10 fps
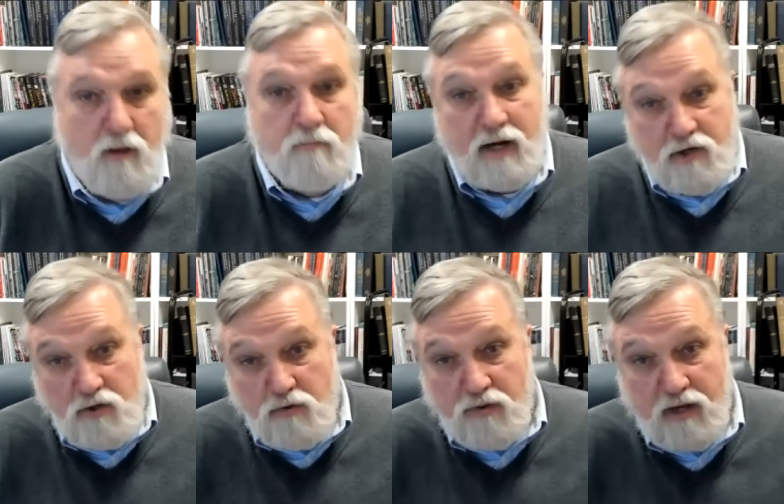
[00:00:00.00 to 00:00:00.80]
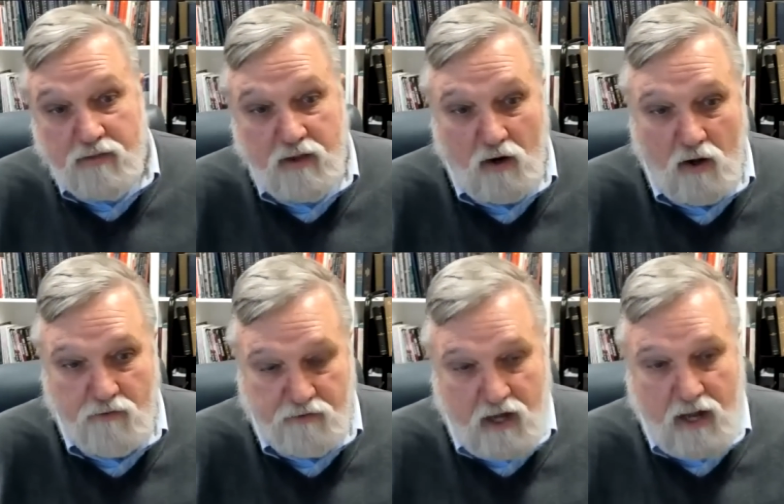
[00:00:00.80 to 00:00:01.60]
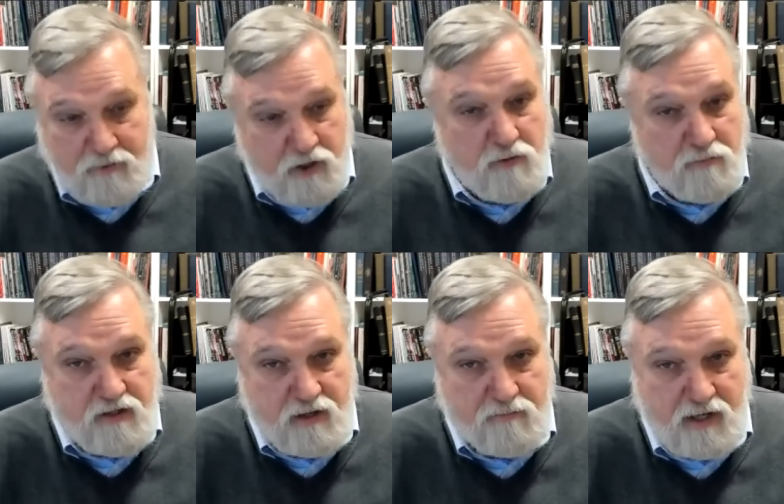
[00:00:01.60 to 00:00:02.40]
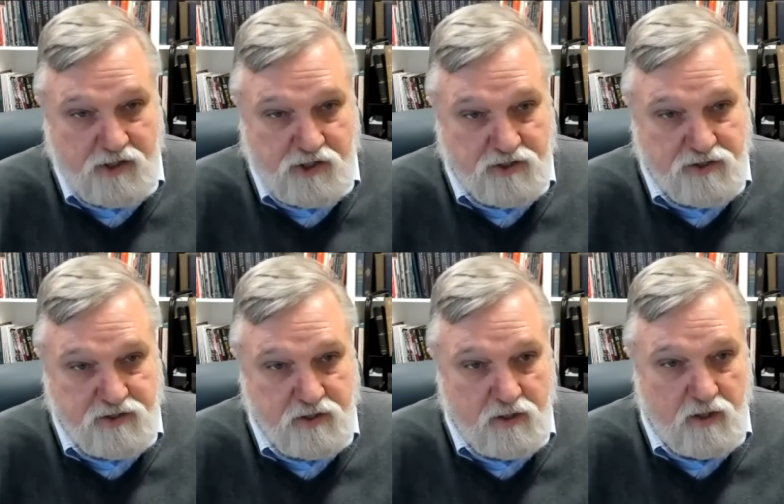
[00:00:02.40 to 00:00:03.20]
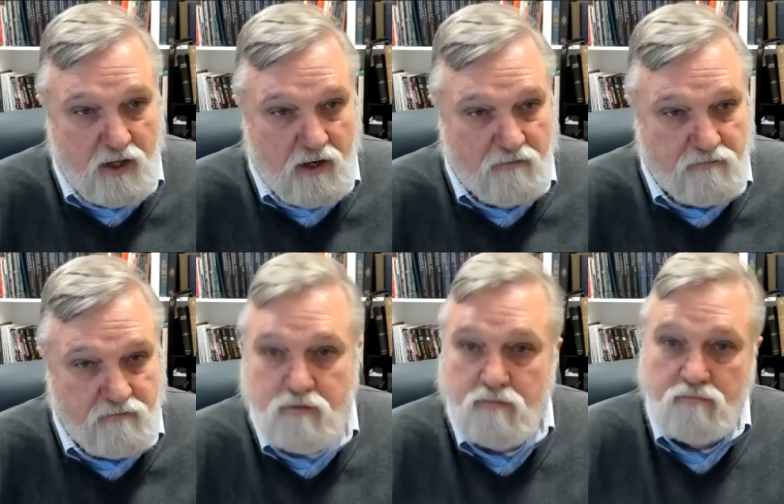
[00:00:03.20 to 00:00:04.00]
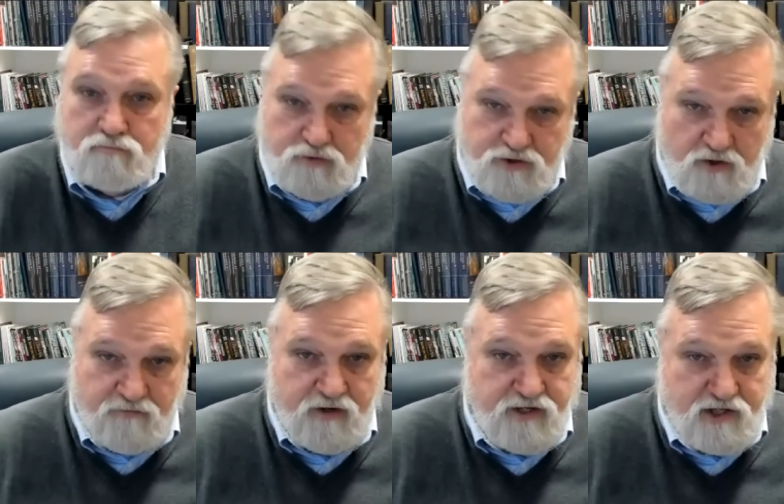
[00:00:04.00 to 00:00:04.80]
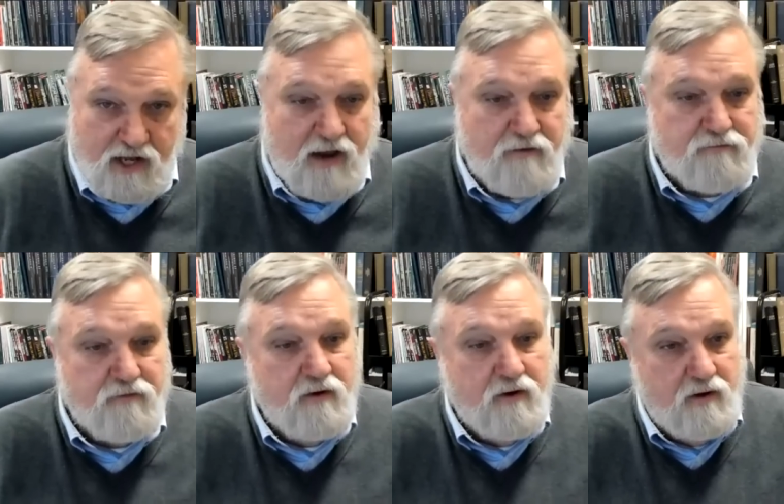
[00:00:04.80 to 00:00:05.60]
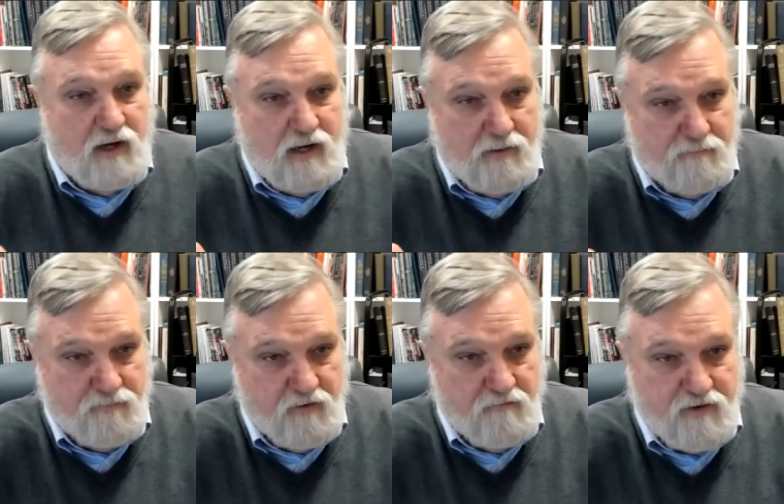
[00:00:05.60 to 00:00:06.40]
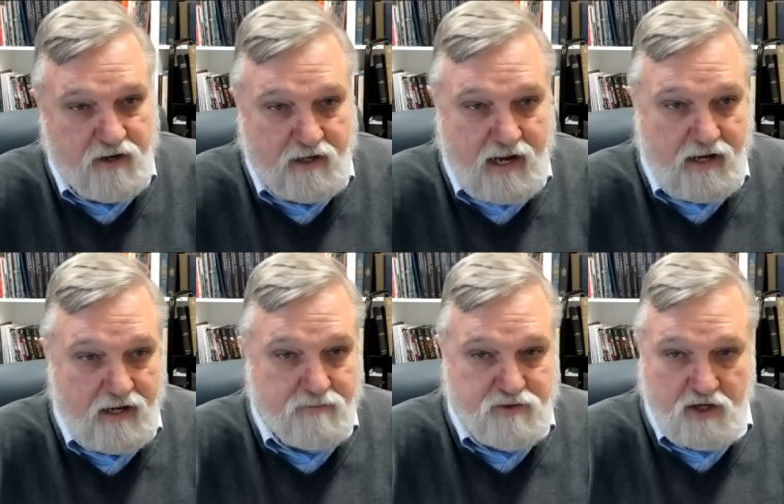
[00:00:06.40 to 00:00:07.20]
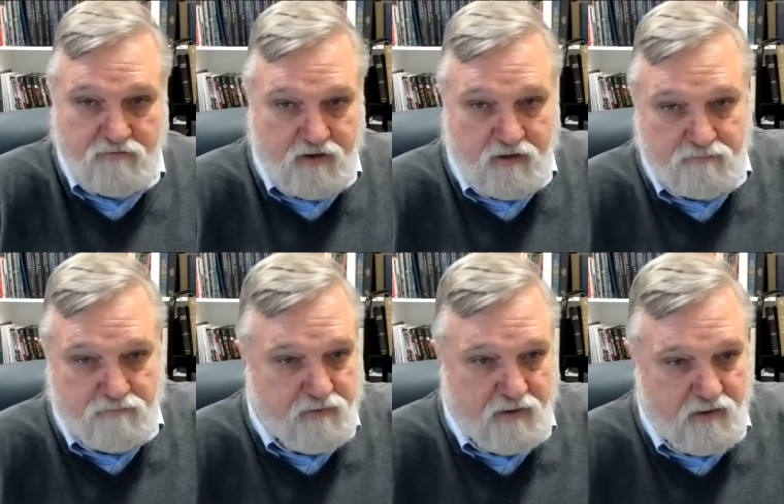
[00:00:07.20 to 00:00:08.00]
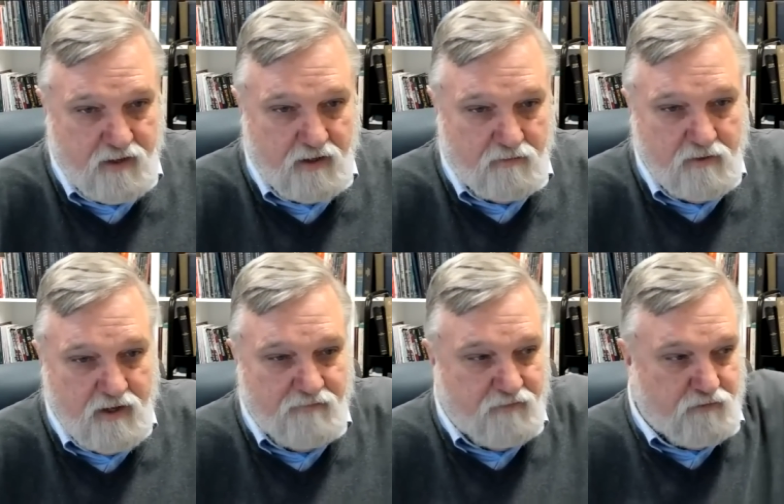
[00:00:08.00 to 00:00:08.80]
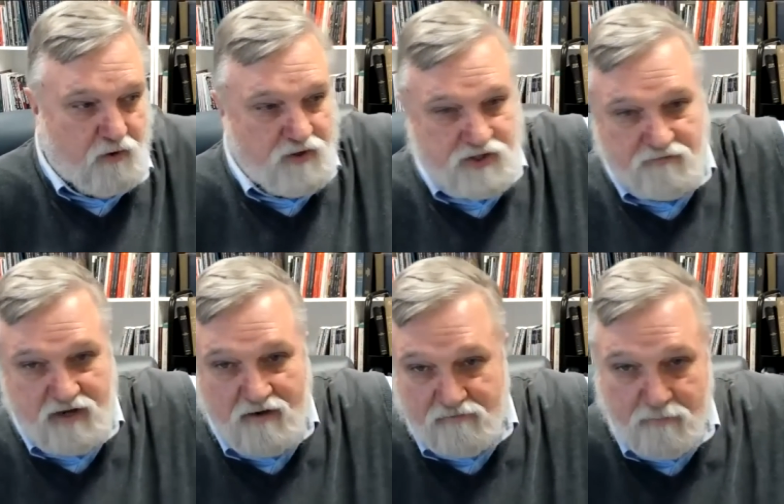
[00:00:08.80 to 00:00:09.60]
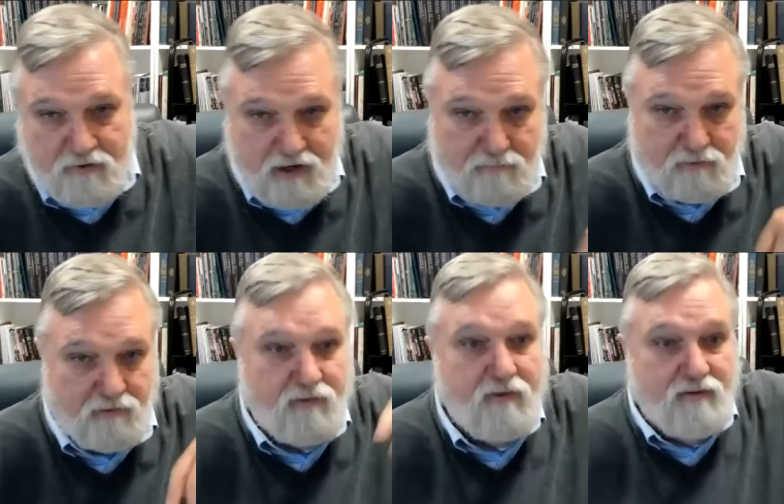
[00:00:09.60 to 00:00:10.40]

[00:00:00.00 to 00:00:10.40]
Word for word: But I do think that all the common human temptations of preserving his life, um, vindicating himself in the you know if you throw yourself down from the temple